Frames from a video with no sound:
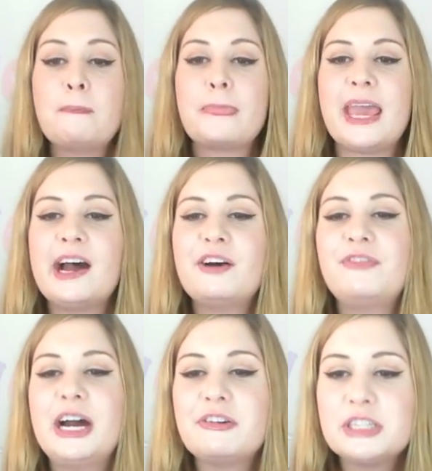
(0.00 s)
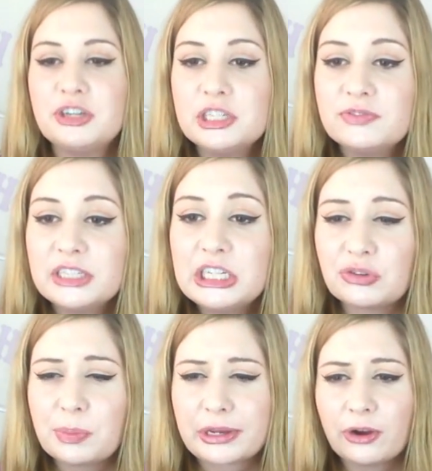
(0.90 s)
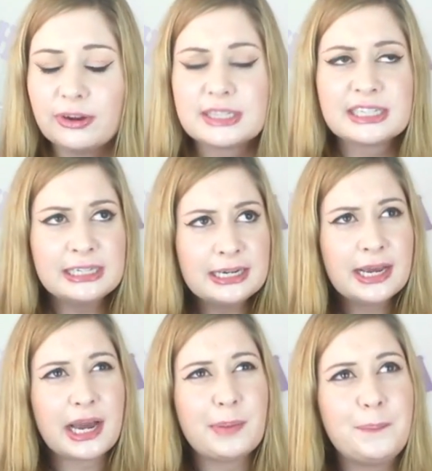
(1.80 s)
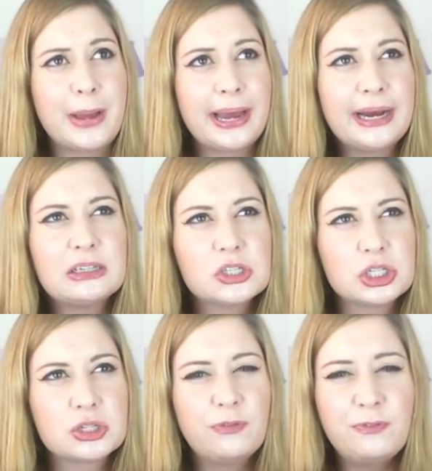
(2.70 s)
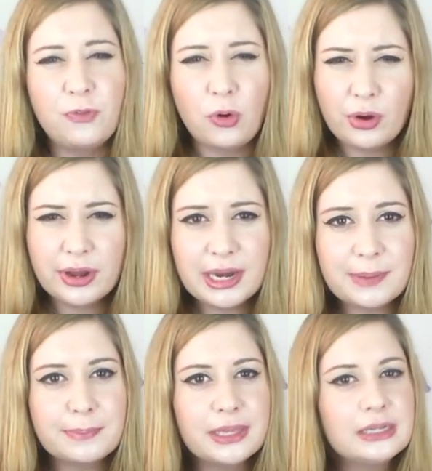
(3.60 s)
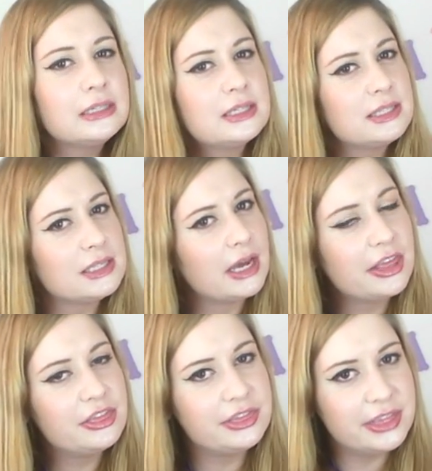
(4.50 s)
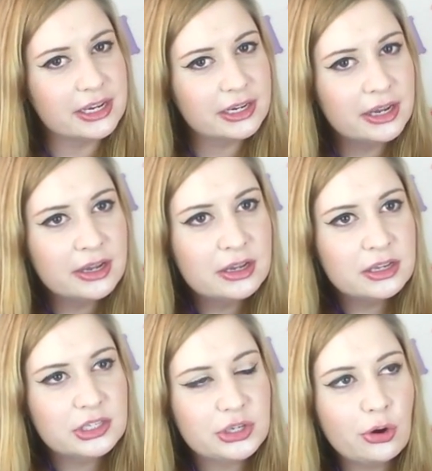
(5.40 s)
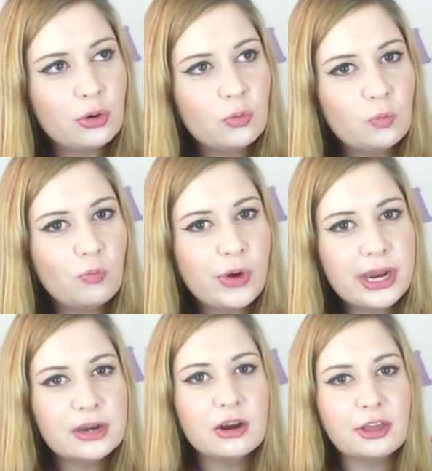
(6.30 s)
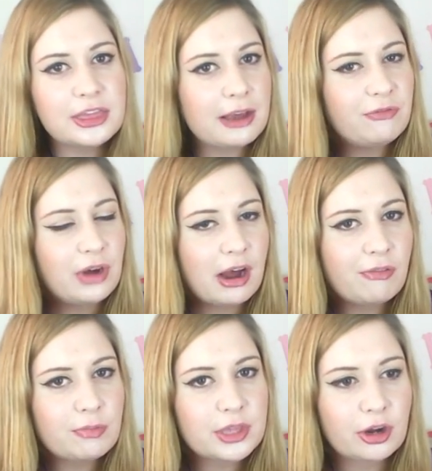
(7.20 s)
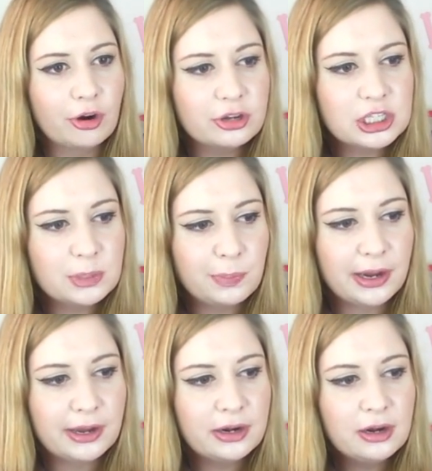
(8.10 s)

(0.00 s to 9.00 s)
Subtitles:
How far is Hughes Village from the coast? About 40 minutes, I think. So we're not that far from the coast, but